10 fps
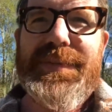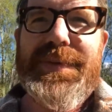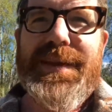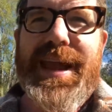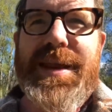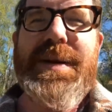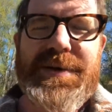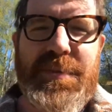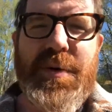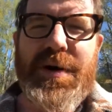and make
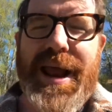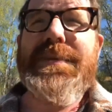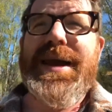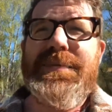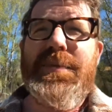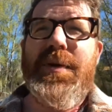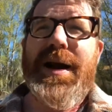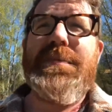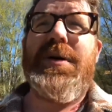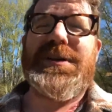more
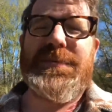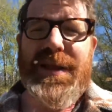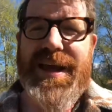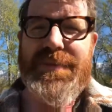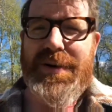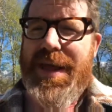and multiply them out.